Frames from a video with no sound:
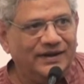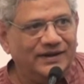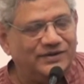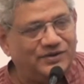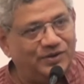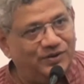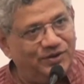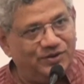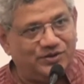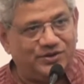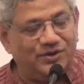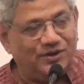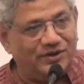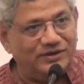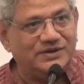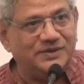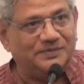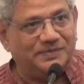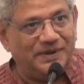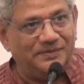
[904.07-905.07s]
So you should
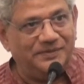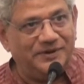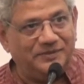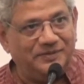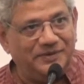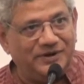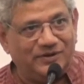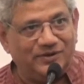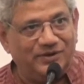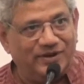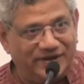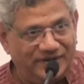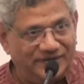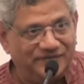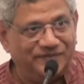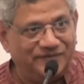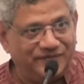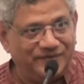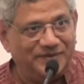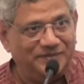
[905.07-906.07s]
also permit me to
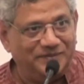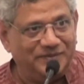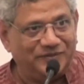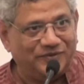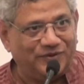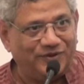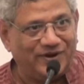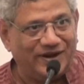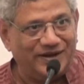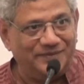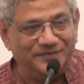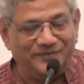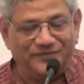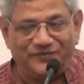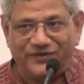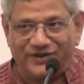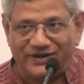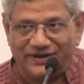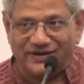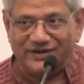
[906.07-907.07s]
leave before I'm
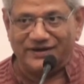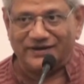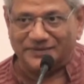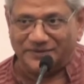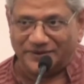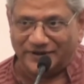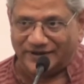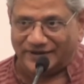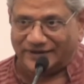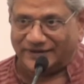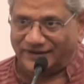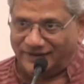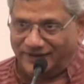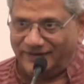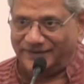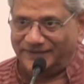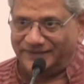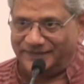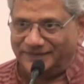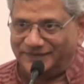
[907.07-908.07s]
further intimidated.
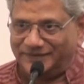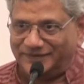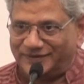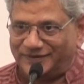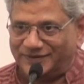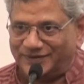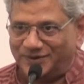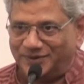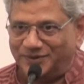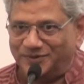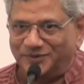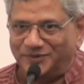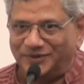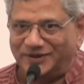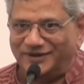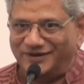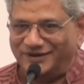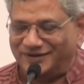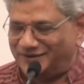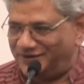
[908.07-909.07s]
So
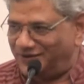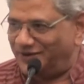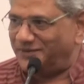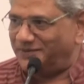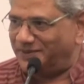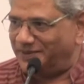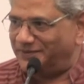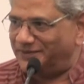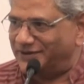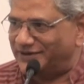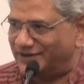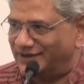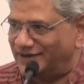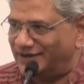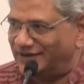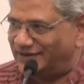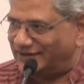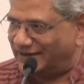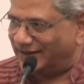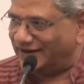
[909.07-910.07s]
with that, your
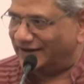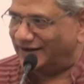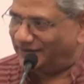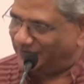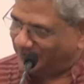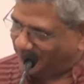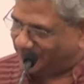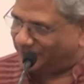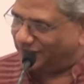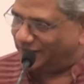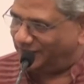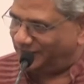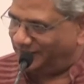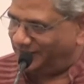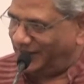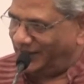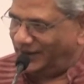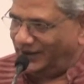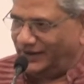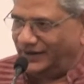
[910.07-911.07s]
permission, I'll take leave of you.
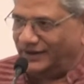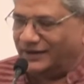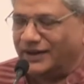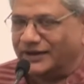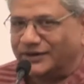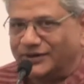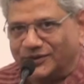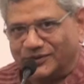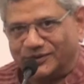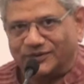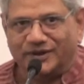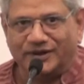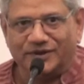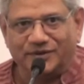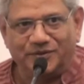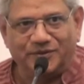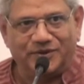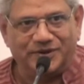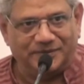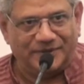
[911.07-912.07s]
Thank you. Thank
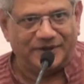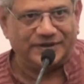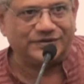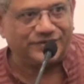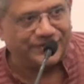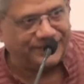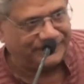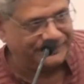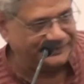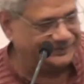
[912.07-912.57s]
you very much.